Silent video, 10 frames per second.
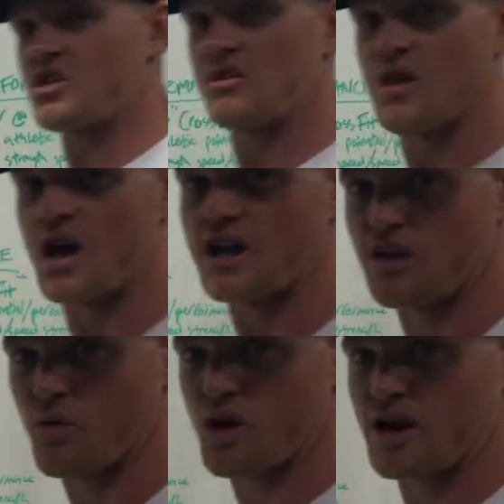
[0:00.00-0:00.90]
sure you're logging
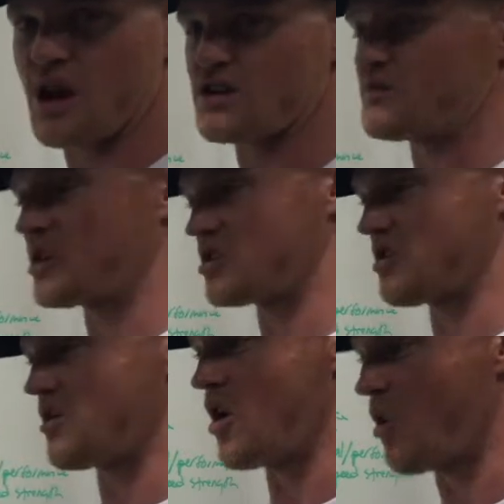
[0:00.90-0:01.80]
your workouts. Make sure
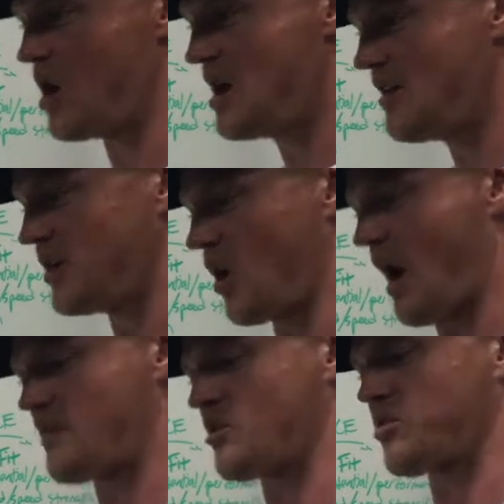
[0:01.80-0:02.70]
you know
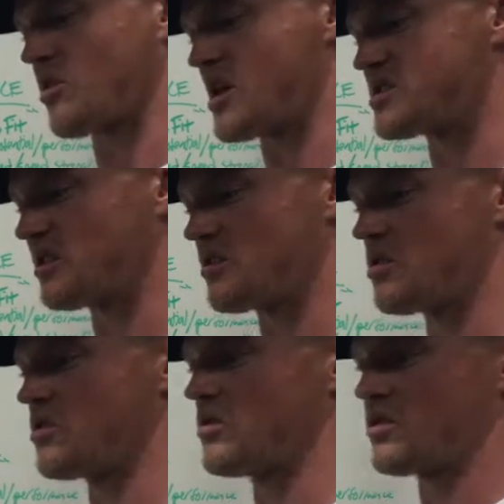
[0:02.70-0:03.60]
how you're progressing
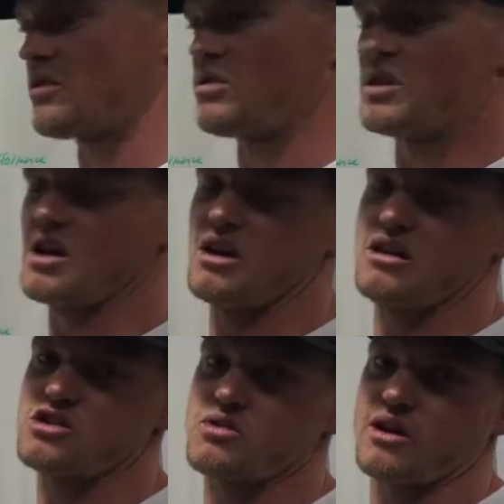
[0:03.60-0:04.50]
through
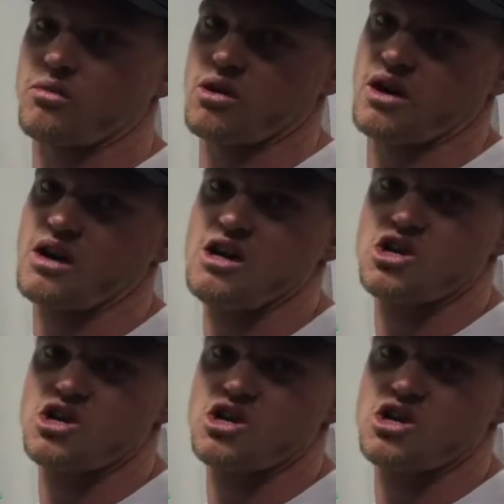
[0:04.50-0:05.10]
the strength work.